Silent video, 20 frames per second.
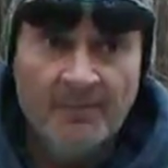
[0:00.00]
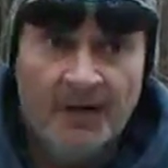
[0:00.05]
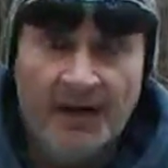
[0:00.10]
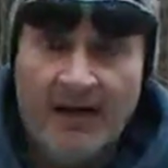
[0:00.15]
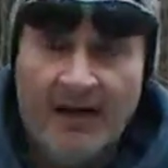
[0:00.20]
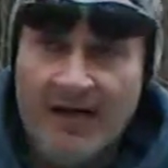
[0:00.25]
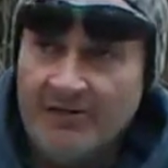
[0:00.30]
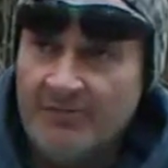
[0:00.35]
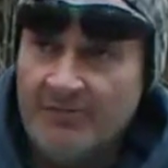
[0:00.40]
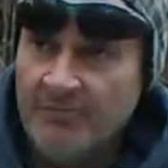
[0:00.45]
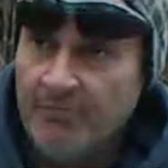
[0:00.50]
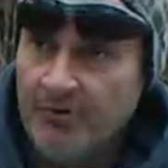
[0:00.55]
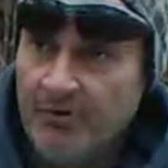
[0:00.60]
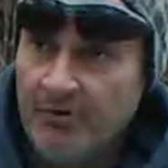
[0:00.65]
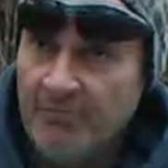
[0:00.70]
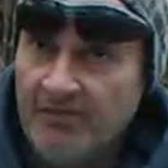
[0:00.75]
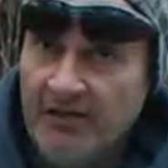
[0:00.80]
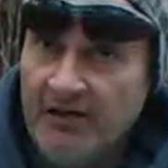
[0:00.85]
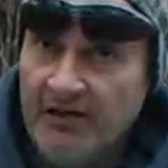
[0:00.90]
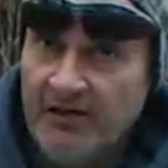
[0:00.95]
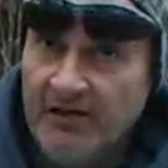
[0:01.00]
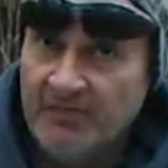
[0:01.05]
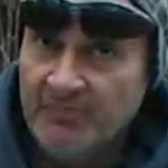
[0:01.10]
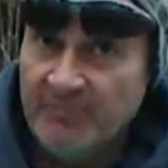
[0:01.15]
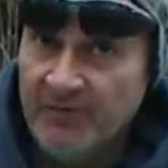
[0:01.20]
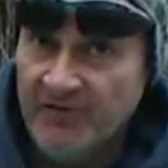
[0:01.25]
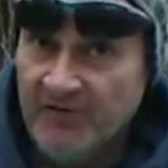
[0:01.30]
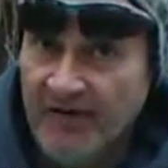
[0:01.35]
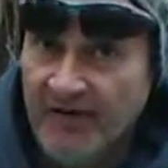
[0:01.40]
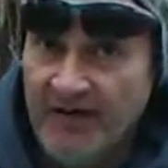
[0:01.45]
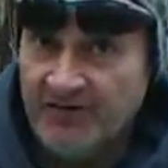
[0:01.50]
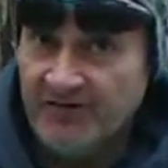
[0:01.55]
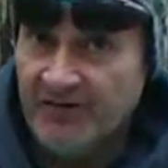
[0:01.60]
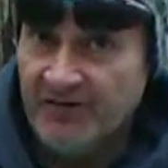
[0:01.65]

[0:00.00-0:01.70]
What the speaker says: add some protein, cut some of the fats.